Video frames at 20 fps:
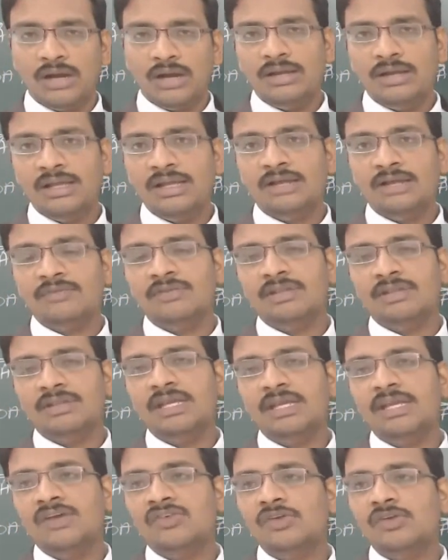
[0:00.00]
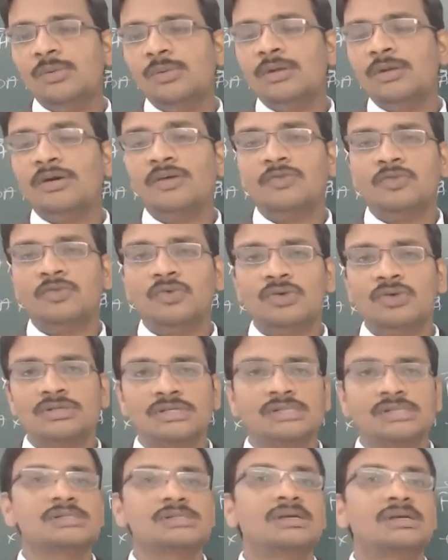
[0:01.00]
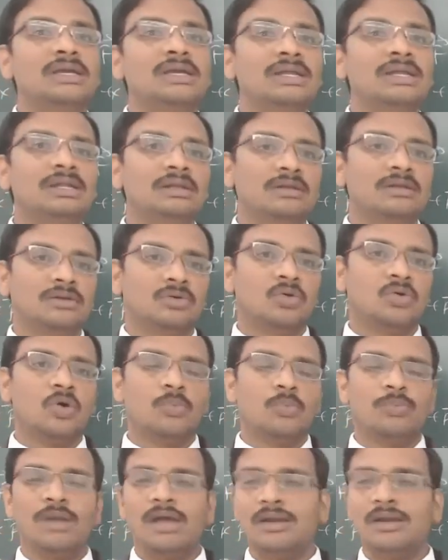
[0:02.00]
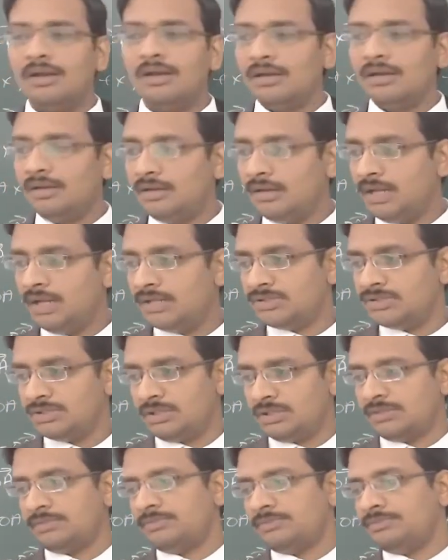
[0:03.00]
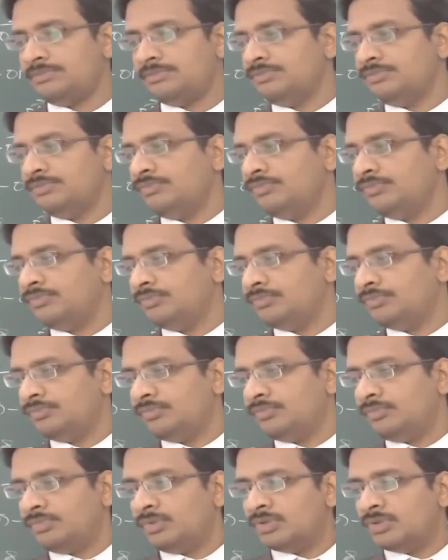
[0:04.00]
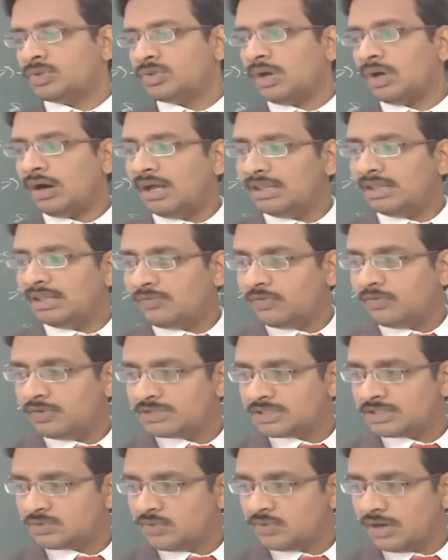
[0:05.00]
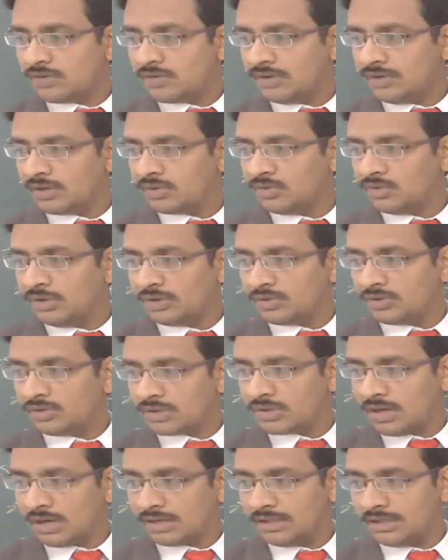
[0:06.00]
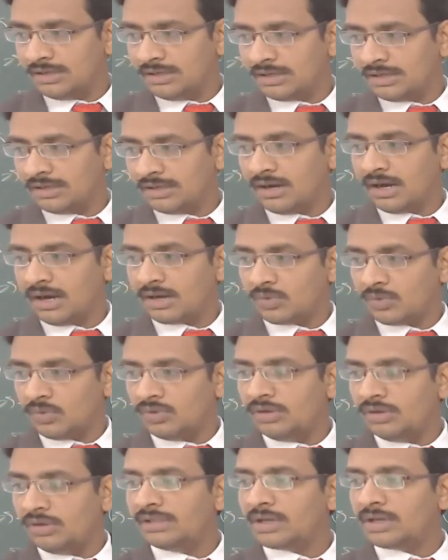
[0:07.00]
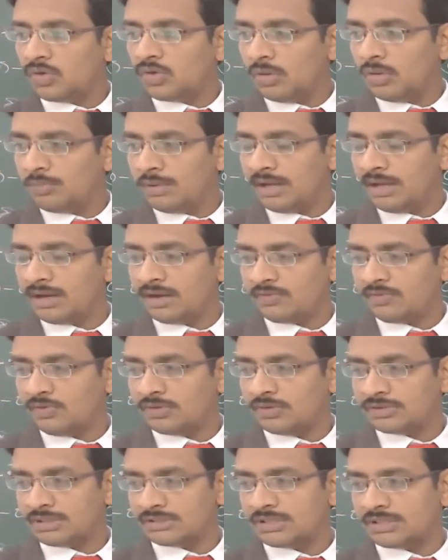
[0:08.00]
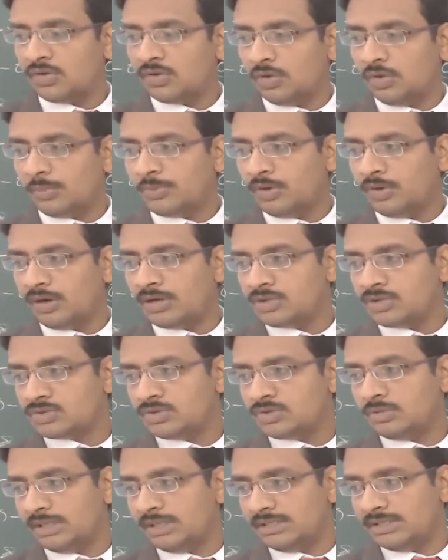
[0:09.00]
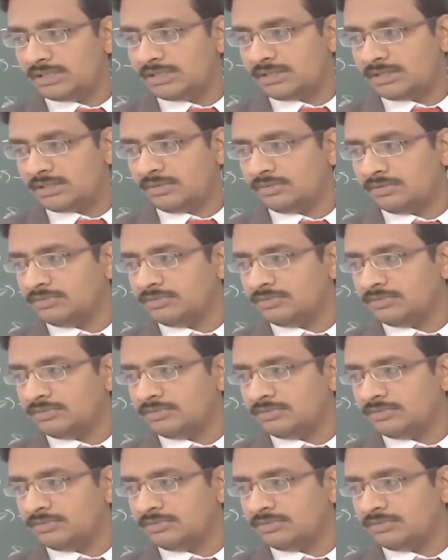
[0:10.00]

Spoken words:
dealing with the equilibrium of forces in coplanar in nature. So all the forces what we are going to talk here are only the coplanar forces. I hope you understood by this now.